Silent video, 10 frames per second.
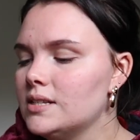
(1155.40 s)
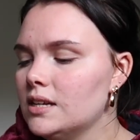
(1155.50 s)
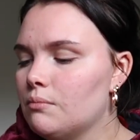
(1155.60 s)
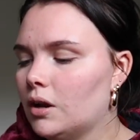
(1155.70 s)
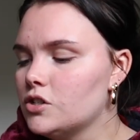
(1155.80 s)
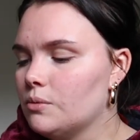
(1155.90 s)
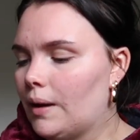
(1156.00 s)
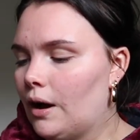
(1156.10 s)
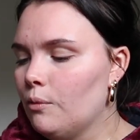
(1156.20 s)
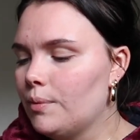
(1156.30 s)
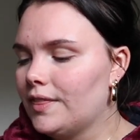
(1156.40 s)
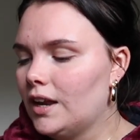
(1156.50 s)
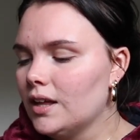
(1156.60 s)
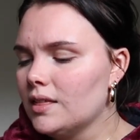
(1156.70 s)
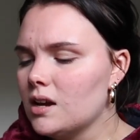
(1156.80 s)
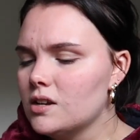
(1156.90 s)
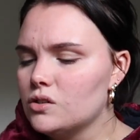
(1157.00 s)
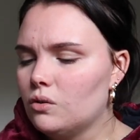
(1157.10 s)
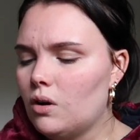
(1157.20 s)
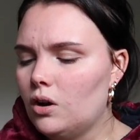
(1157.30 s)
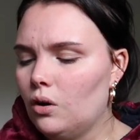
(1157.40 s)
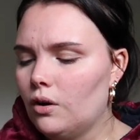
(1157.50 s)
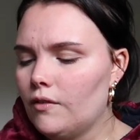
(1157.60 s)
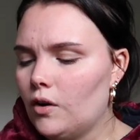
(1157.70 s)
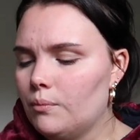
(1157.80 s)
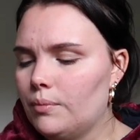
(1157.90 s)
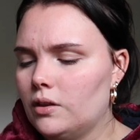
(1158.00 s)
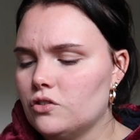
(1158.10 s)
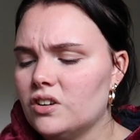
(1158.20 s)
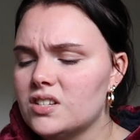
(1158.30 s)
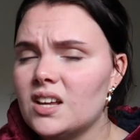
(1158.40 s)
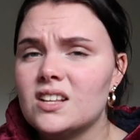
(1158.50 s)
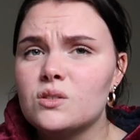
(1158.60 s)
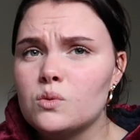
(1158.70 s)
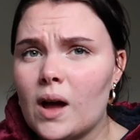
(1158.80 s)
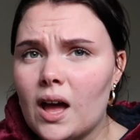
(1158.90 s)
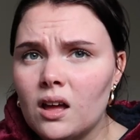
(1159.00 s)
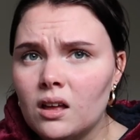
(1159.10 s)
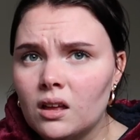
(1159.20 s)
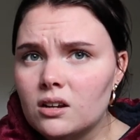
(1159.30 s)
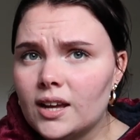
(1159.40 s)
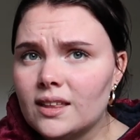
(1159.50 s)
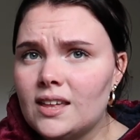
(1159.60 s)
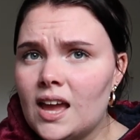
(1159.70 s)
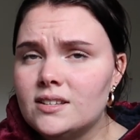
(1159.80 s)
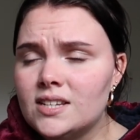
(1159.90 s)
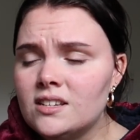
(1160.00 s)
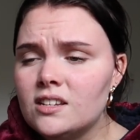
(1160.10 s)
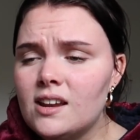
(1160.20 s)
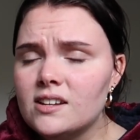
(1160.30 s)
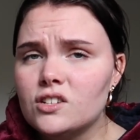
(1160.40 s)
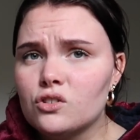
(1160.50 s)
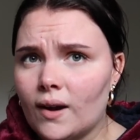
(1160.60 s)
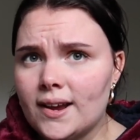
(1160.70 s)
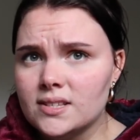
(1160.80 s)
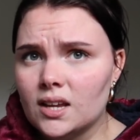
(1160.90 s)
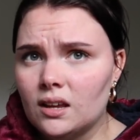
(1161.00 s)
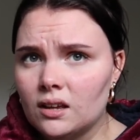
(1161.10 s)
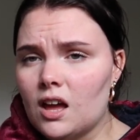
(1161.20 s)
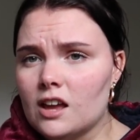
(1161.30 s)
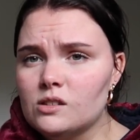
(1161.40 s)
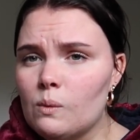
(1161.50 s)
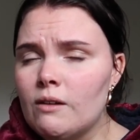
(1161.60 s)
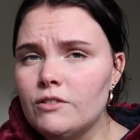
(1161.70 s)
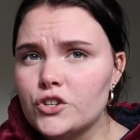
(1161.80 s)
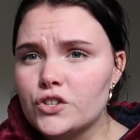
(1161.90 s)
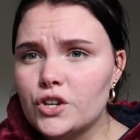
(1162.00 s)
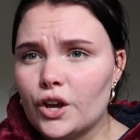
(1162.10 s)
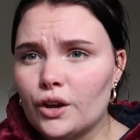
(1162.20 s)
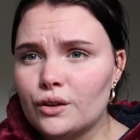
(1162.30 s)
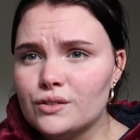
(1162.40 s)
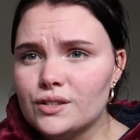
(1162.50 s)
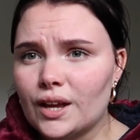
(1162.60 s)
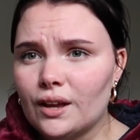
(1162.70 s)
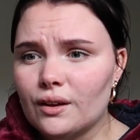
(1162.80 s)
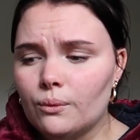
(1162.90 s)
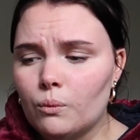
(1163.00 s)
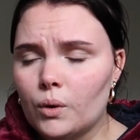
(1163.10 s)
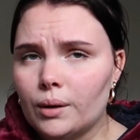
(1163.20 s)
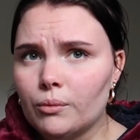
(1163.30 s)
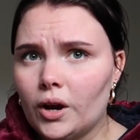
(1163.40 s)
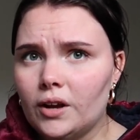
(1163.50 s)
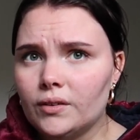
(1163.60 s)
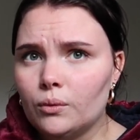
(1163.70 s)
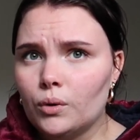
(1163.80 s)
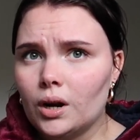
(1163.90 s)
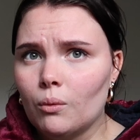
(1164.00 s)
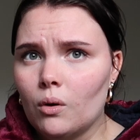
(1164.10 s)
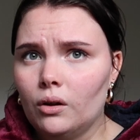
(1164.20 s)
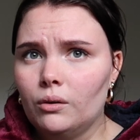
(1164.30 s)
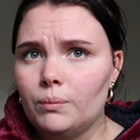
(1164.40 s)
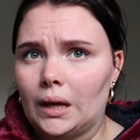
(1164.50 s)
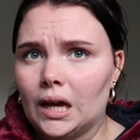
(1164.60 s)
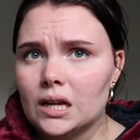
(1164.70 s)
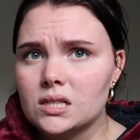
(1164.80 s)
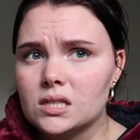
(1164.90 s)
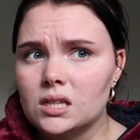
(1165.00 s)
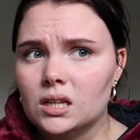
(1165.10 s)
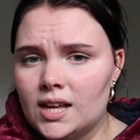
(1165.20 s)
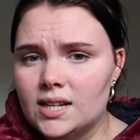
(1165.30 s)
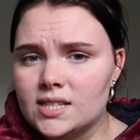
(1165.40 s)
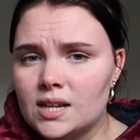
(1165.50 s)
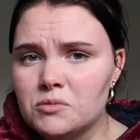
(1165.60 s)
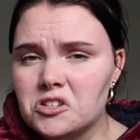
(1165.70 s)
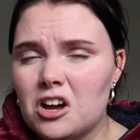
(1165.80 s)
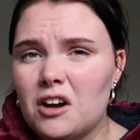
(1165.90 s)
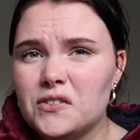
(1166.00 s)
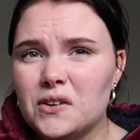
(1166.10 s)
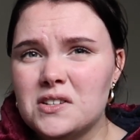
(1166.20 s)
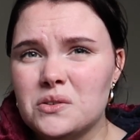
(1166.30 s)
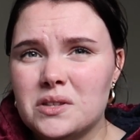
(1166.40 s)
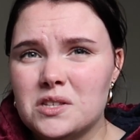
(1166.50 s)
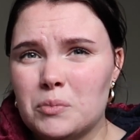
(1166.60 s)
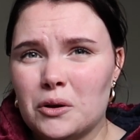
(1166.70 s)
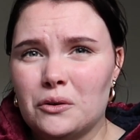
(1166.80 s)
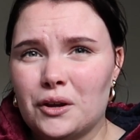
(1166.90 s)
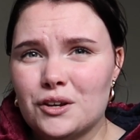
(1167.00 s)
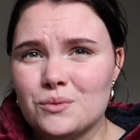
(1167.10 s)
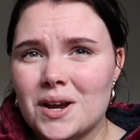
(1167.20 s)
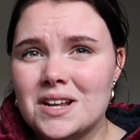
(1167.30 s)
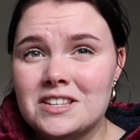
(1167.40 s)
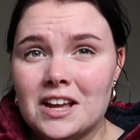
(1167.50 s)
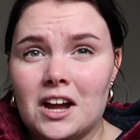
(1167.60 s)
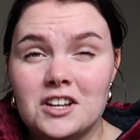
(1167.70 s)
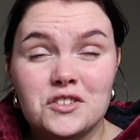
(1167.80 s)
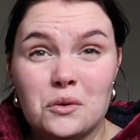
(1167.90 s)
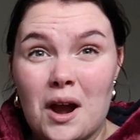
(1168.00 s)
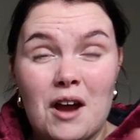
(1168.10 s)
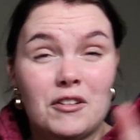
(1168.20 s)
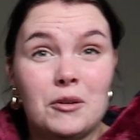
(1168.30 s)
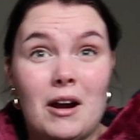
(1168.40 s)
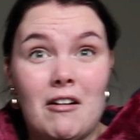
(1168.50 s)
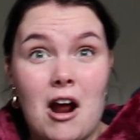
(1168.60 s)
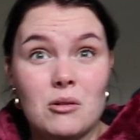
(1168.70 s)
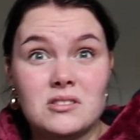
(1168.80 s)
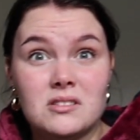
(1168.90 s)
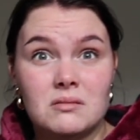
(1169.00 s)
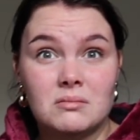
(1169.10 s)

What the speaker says: seen much about, but then I think I saw a lot of it on Pinterest. I swear, like the internet is crazy. I swear it just knows like what I'm craving and what I want, because it seemed after I saw this book on Goodreads, like I saw it everywhere else.